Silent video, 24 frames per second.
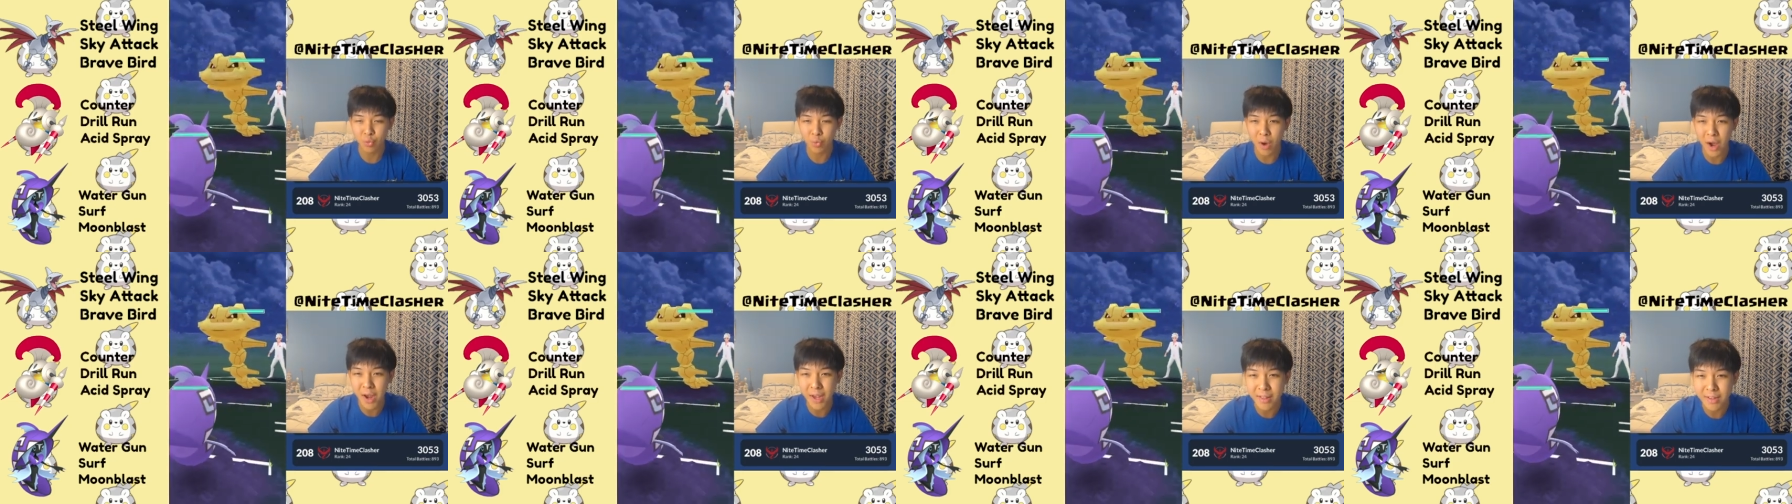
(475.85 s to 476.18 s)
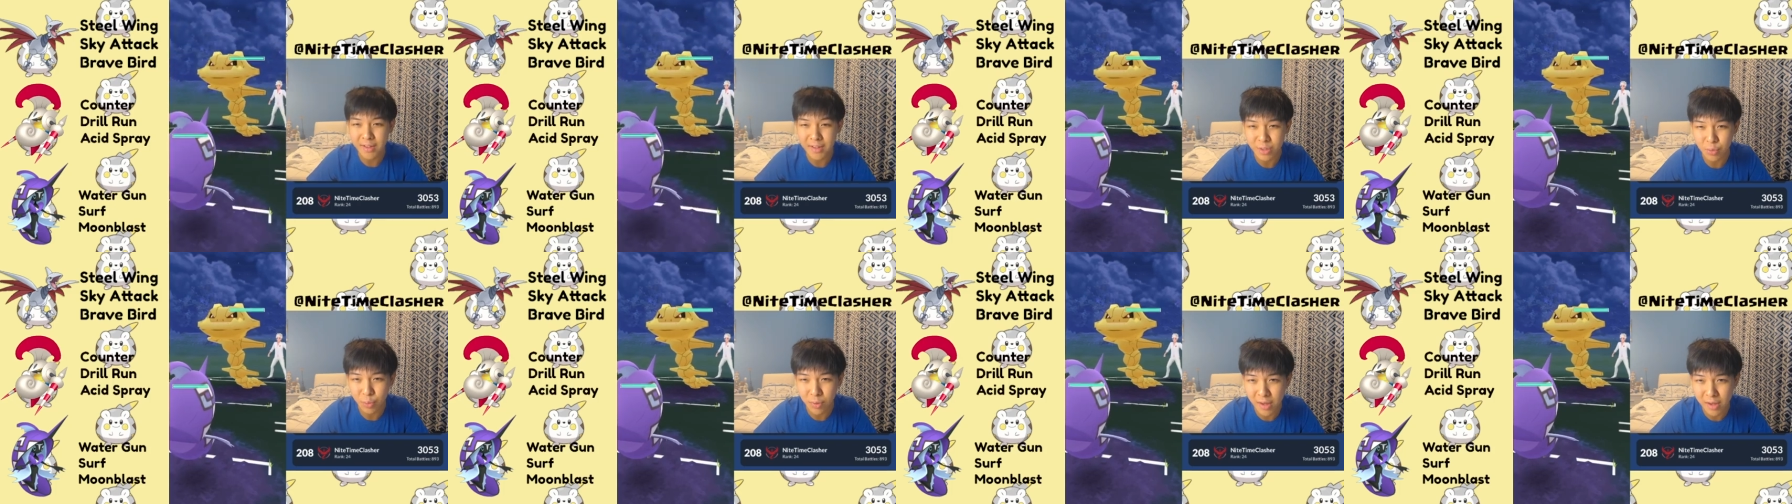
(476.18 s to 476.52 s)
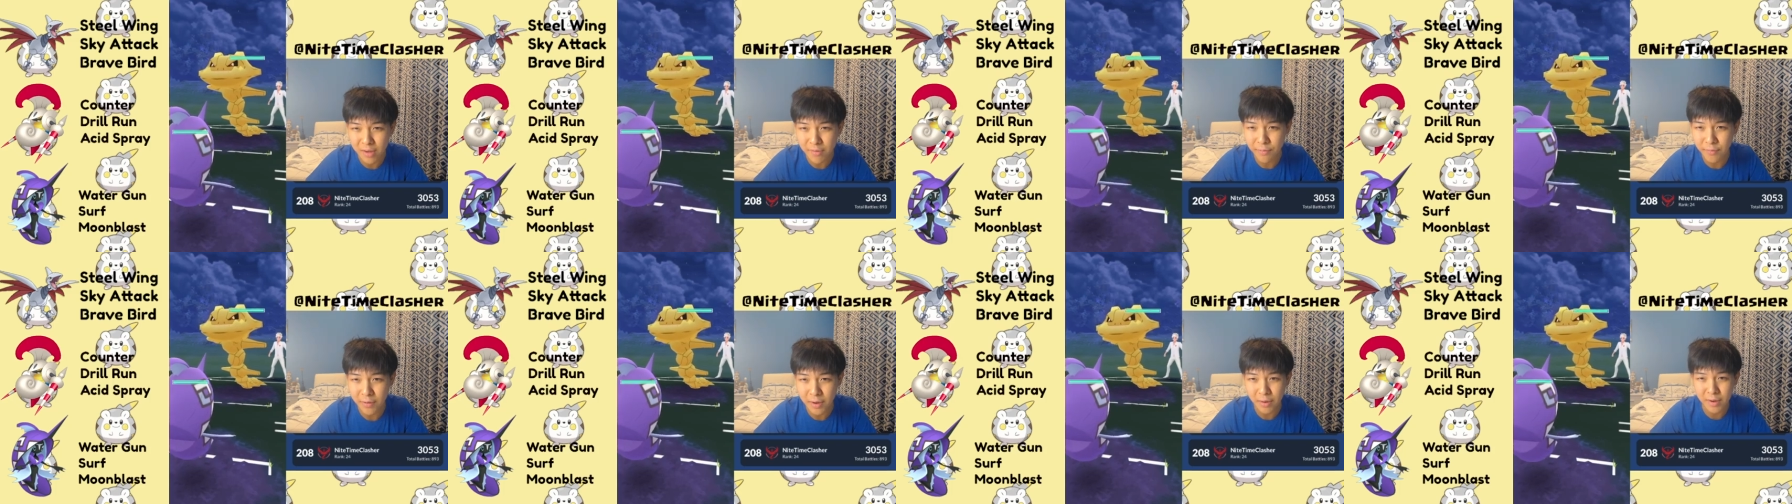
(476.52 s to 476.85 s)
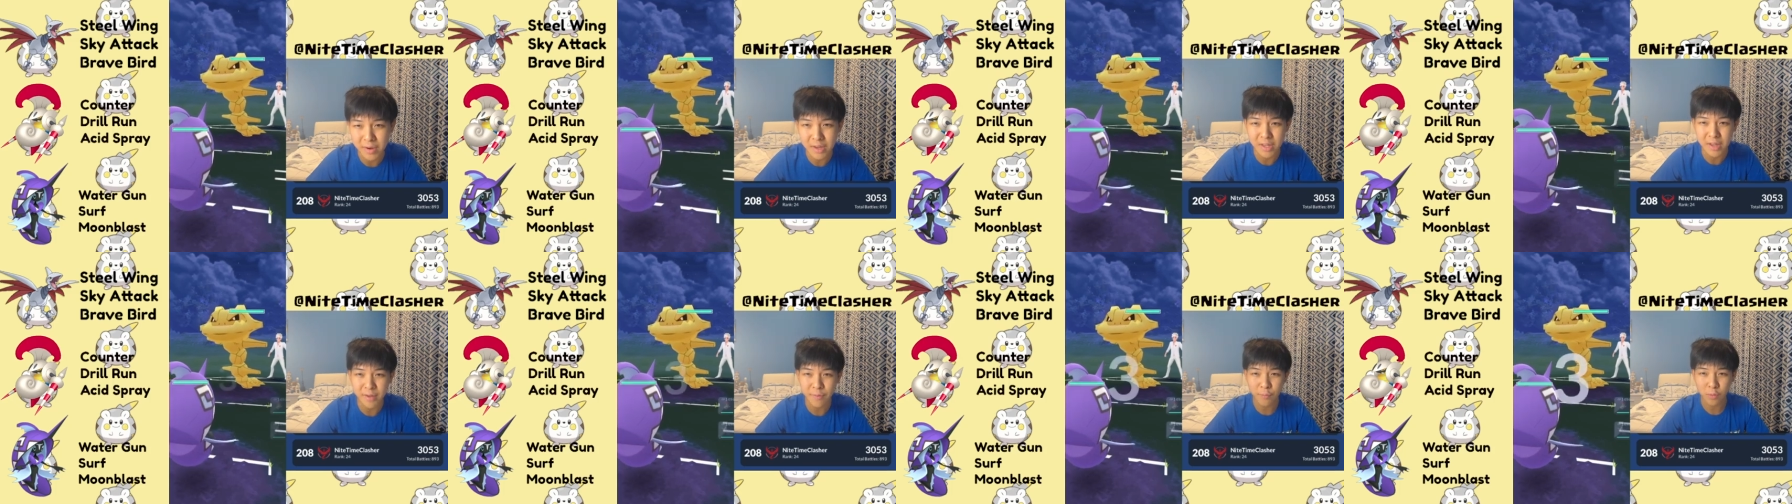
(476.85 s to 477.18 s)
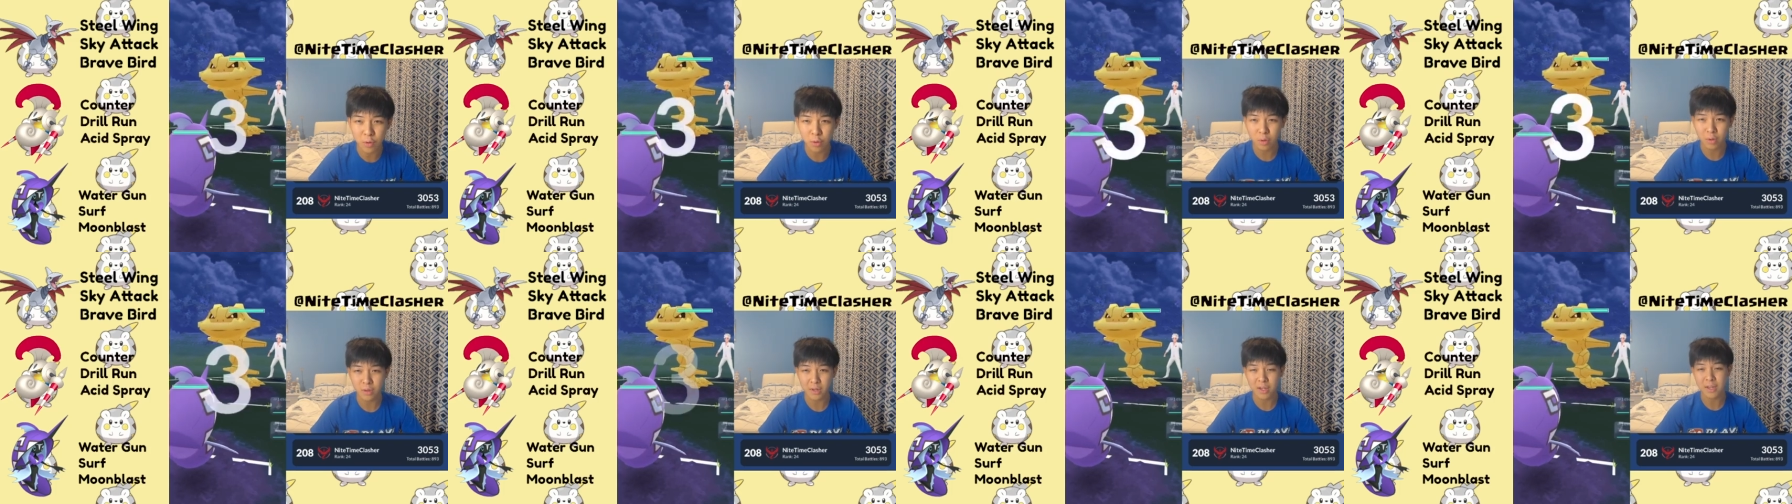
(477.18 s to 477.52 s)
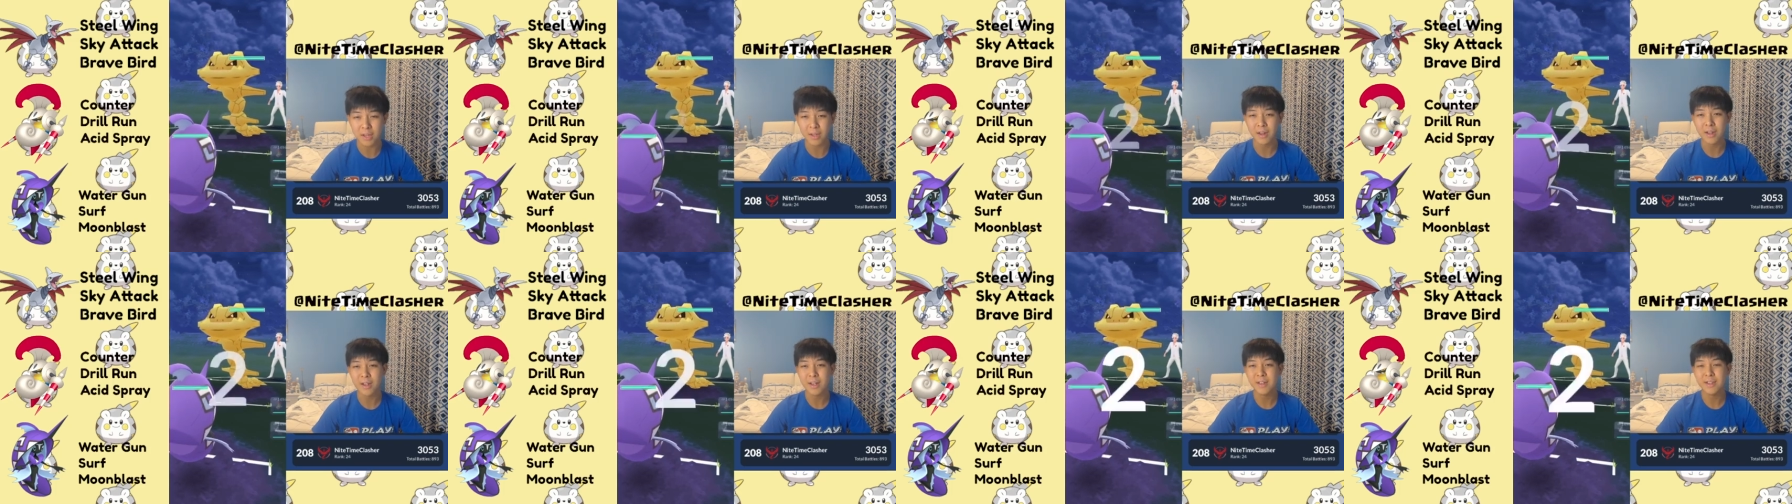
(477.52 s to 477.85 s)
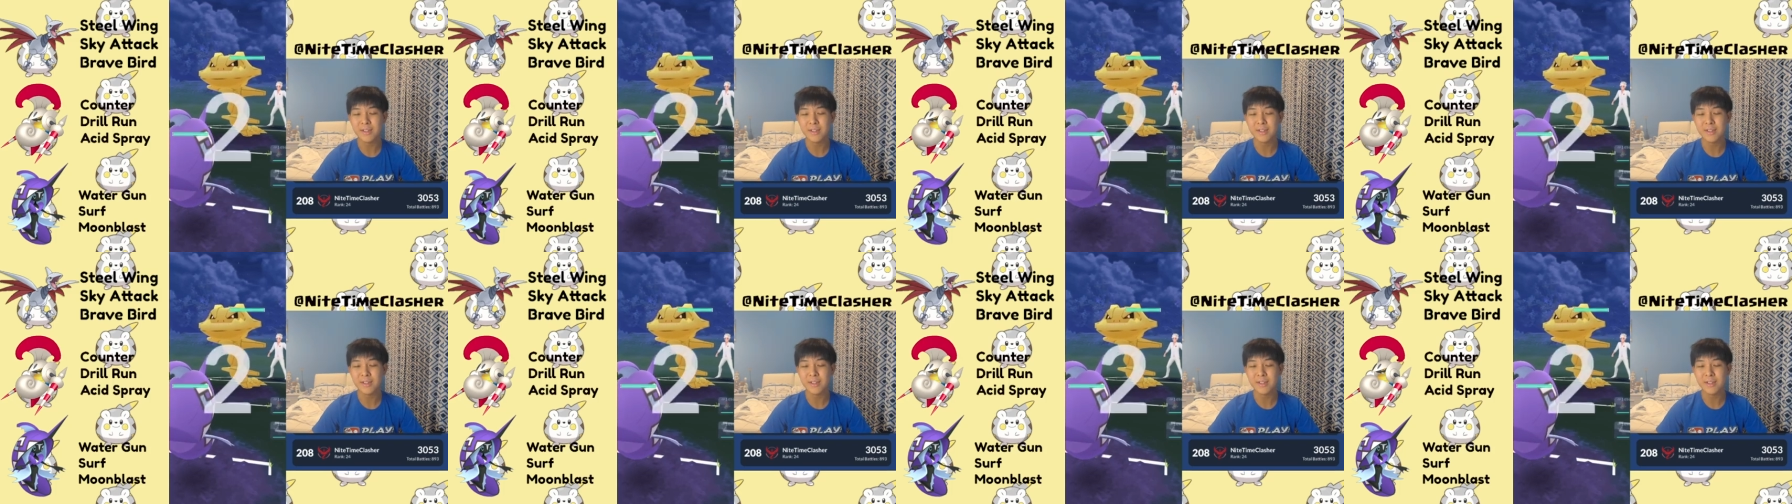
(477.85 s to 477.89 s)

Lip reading: Zweilous with a very difficult lead.